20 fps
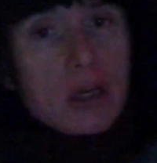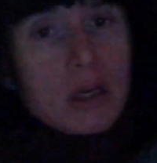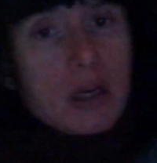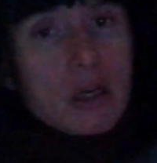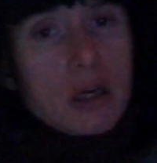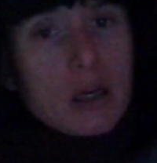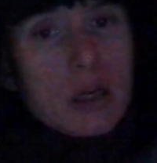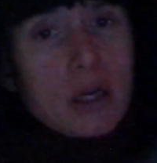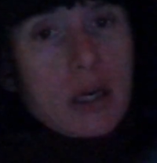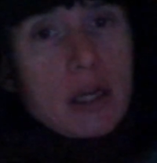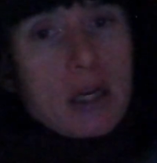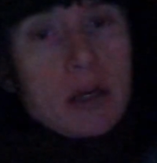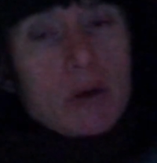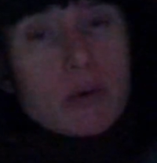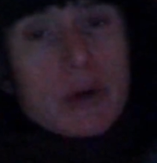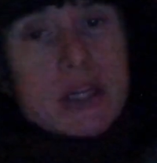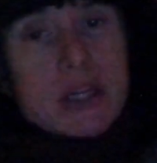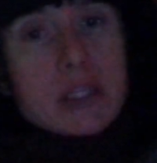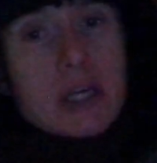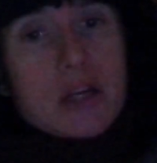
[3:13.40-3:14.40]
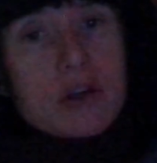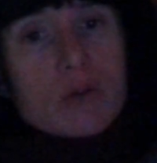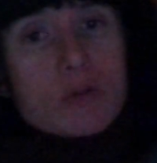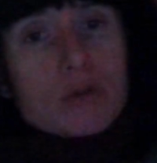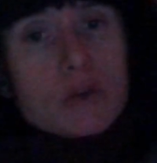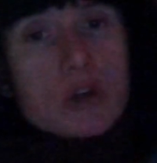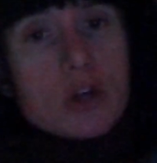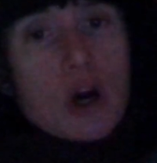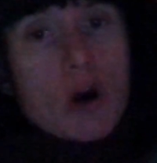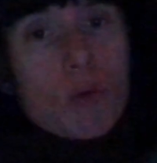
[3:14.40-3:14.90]
Anyways, I don't
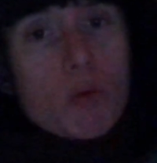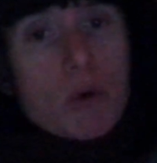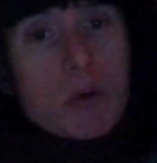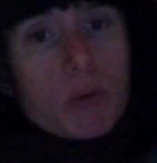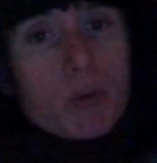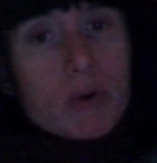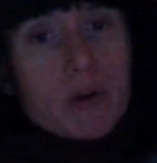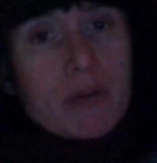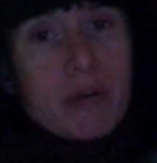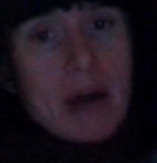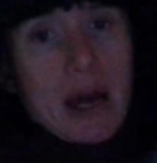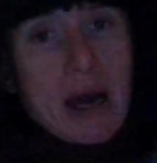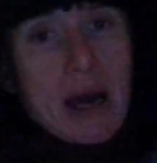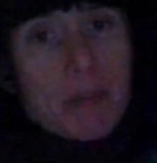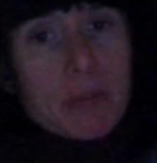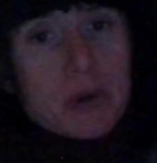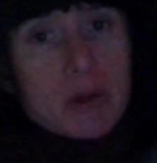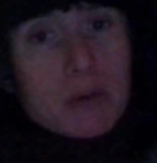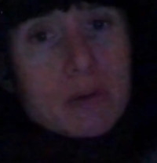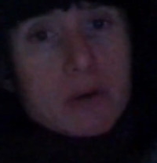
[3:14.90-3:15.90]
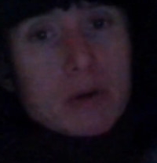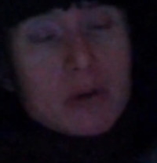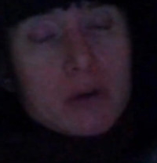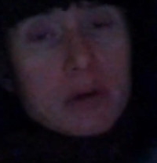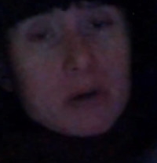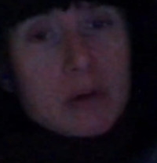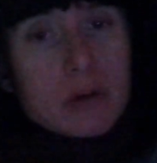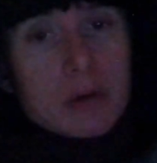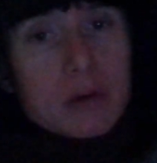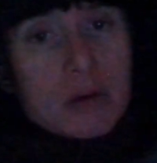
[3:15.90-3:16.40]
know what would have happened,
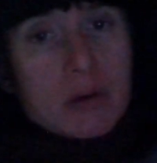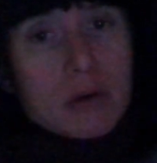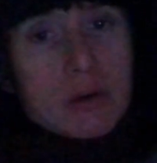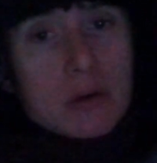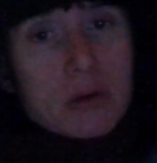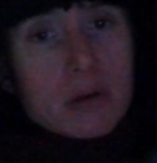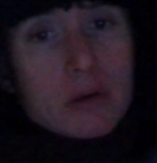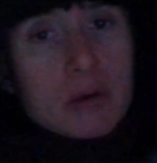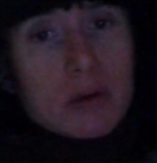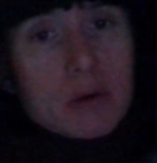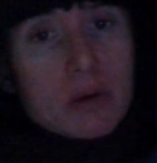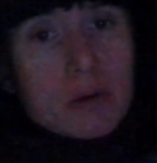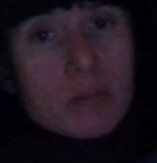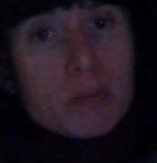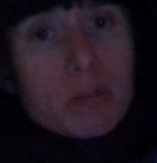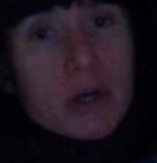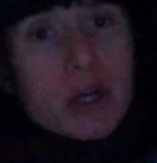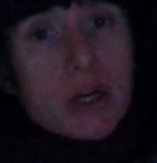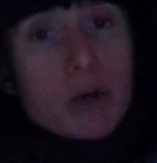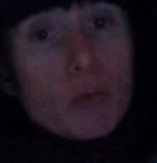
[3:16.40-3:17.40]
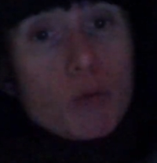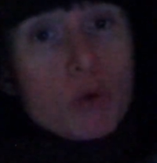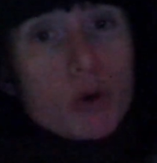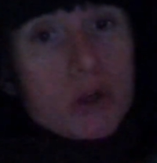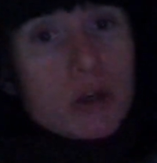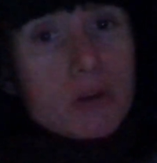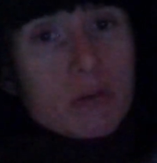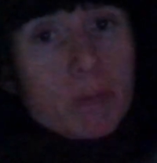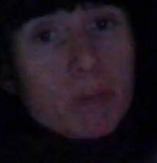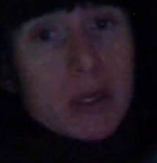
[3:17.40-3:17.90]
but it wouldn't
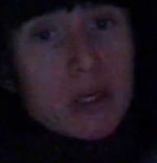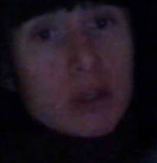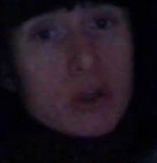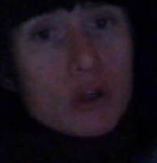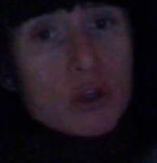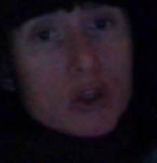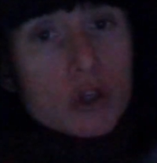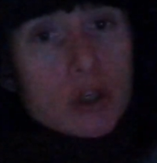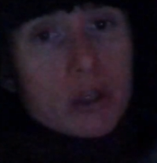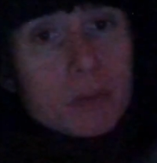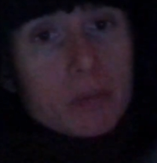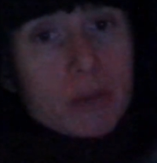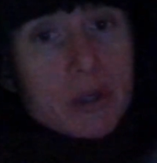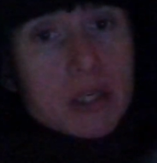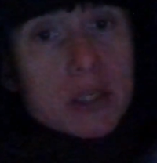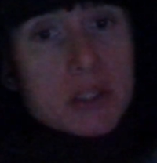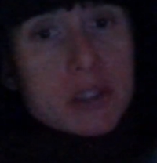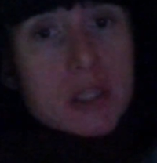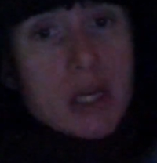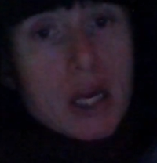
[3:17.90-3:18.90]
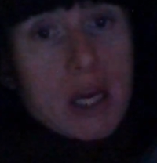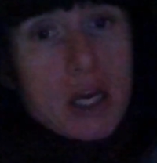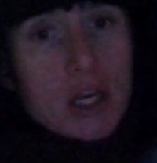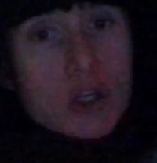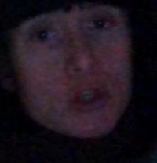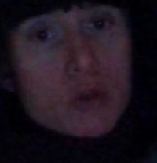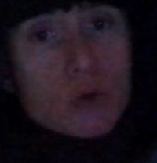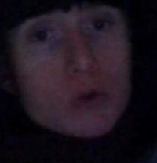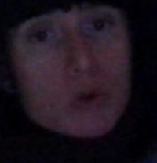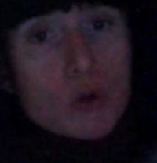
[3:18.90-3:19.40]
have been good because the
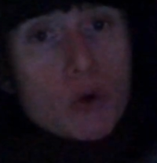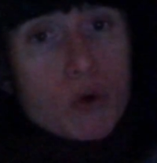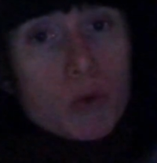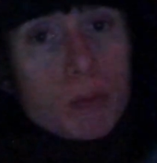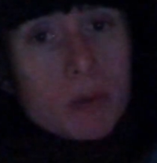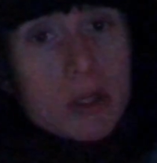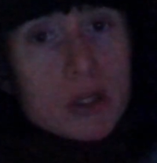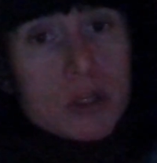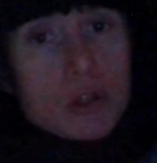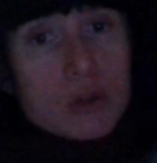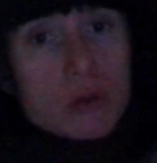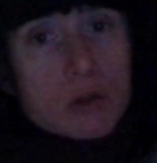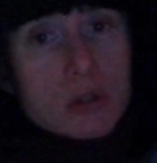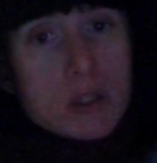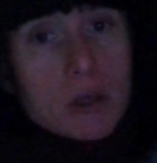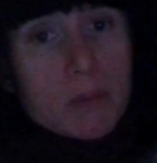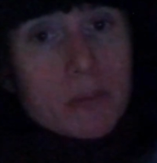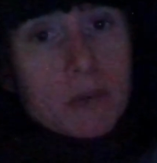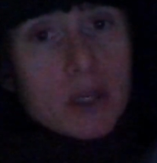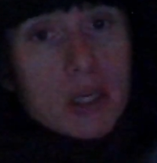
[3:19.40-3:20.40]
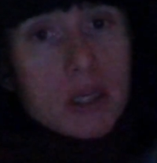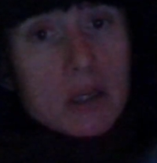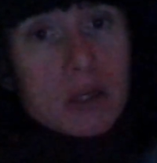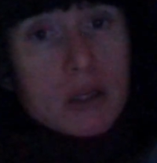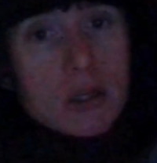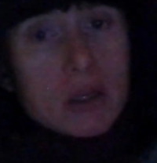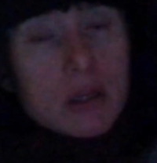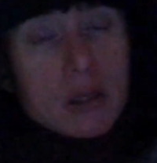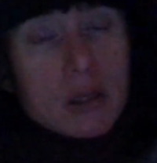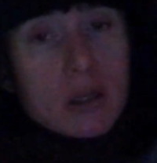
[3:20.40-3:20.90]
angel told me to do something,
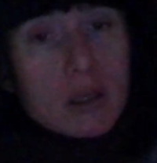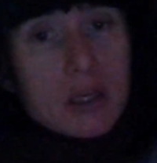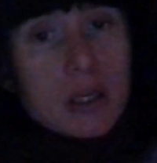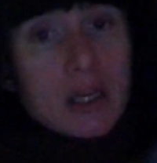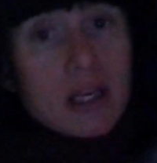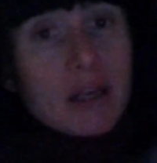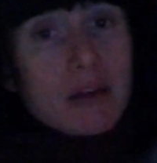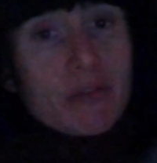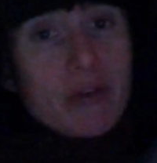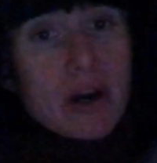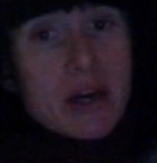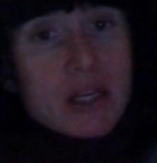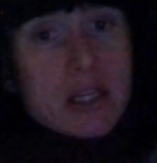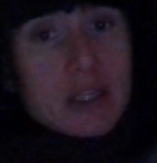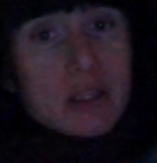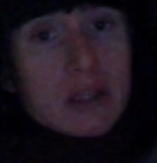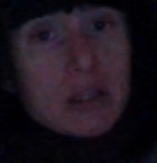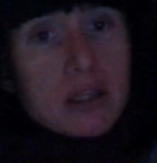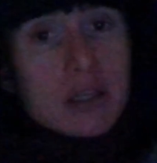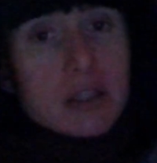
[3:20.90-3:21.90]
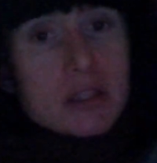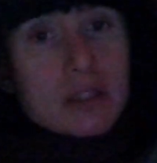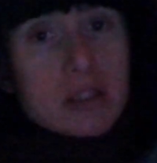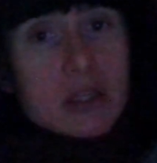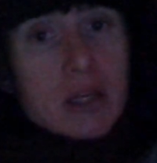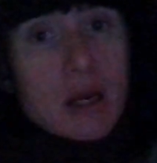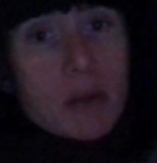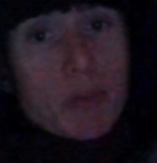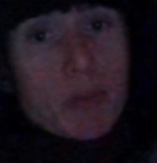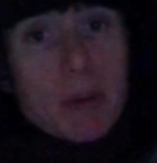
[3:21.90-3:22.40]
and if I didn't listen,
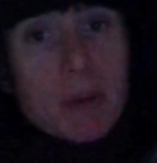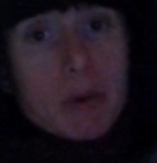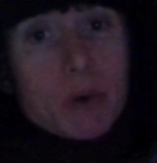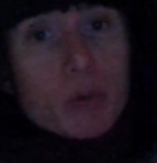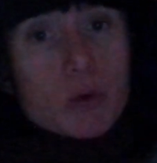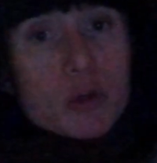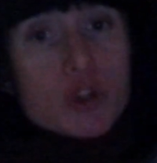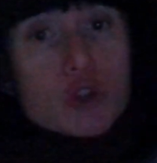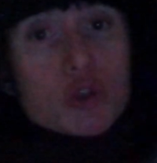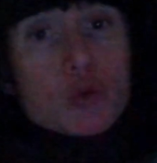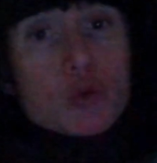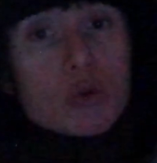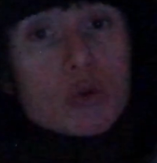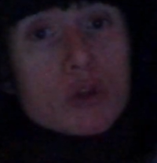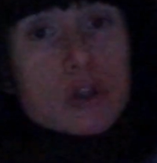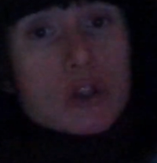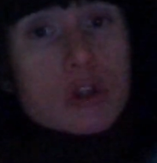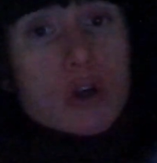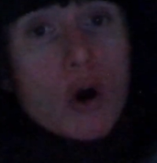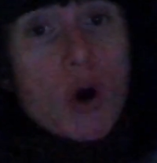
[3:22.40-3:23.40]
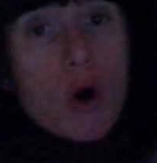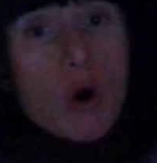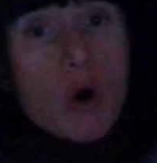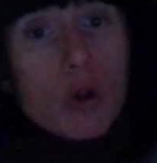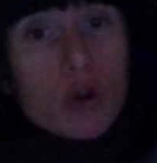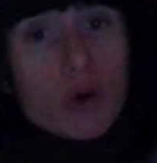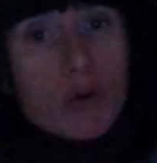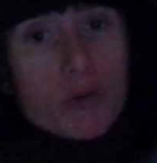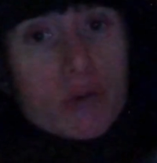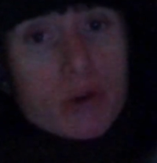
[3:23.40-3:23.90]
I probably would have screwed us all
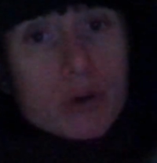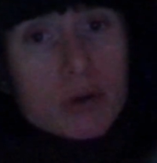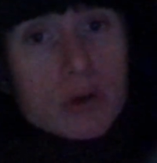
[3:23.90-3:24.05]
over.